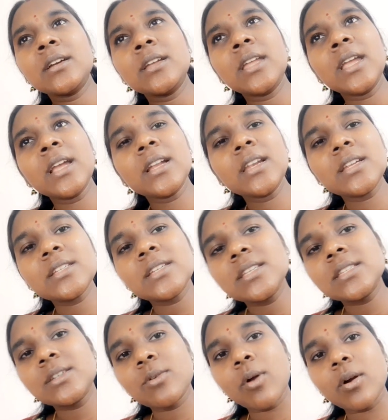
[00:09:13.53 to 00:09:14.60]
English
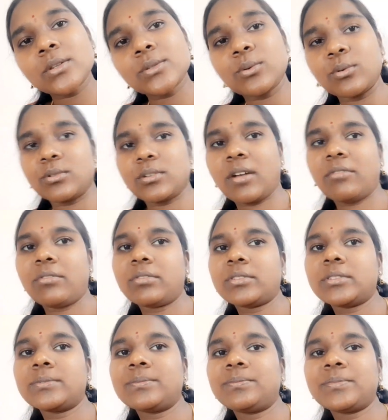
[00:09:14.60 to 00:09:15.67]
is not so
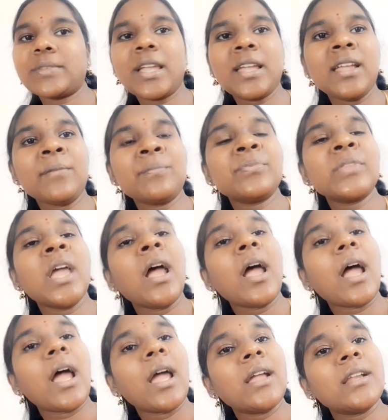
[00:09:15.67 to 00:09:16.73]
tough. Okay,
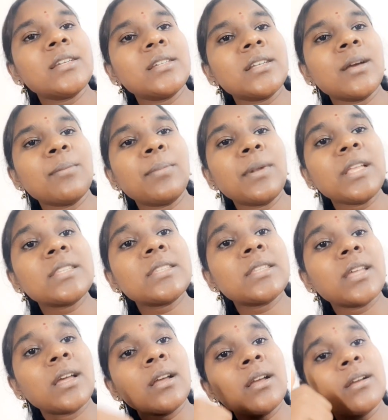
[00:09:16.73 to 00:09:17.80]
and please
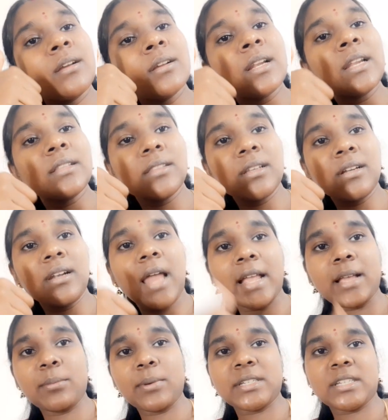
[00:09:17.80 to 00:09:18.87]
click the
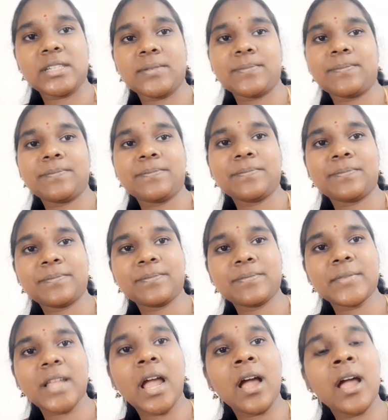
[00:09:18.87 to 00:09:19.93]
like button.
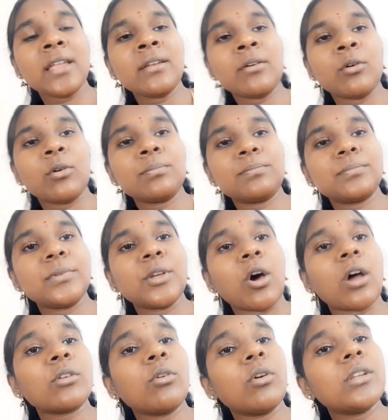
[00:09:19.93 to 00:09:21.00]
I hope you
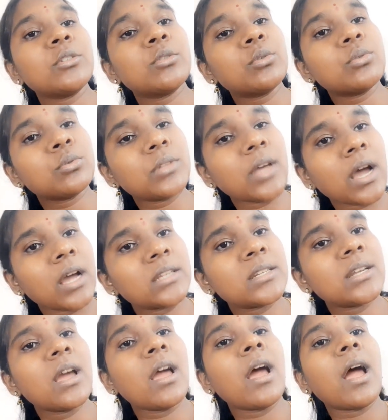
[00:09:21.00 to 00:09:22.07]
are going to do that,
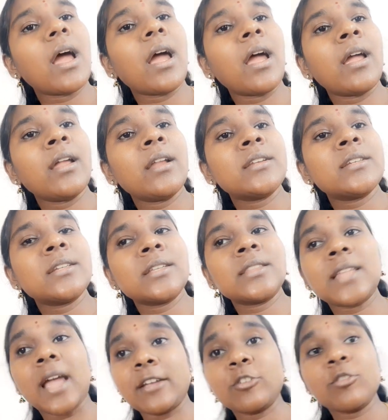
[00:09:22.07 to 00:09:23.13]
and
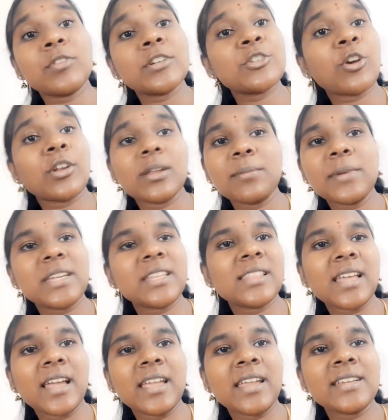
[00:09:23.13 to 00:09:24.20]
thank you for joining me till
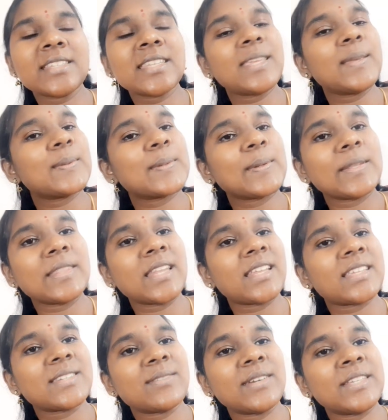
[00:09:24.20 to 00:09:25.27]
the end. See you soon in the
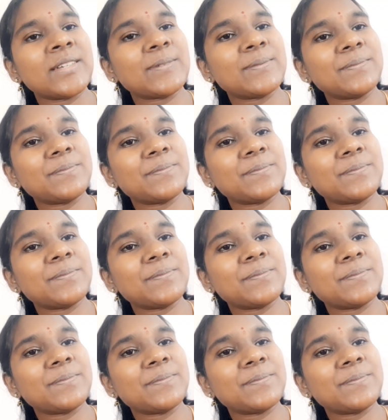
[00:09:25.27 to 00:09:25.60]
next video.